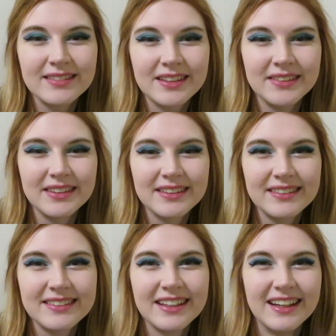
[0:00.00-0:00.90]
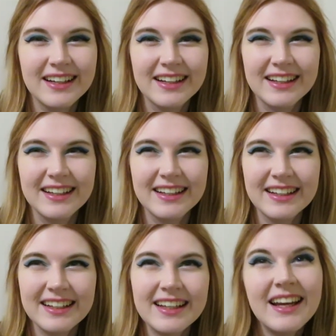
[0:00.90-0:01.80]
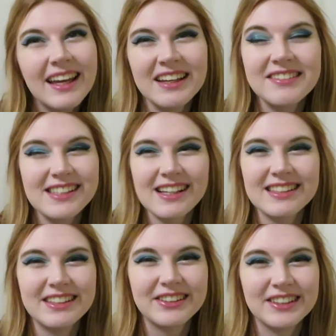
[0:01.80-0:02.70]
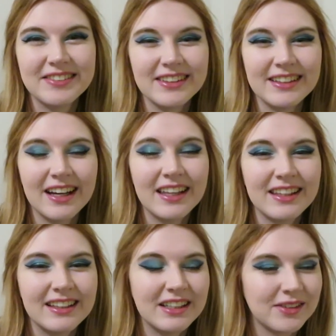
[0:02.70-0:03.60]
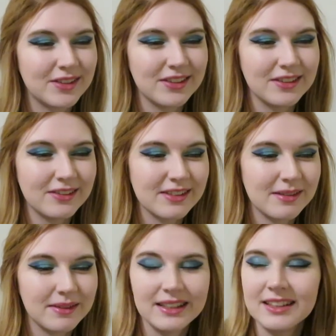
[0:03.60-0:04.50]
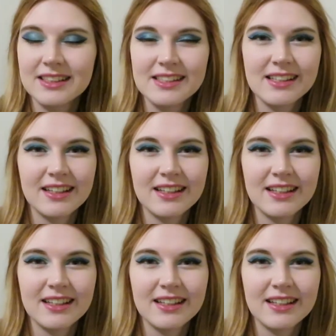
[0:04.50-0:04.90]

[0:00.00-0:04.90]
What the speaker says: there we go. It was actually quite fun. I think I would do something like this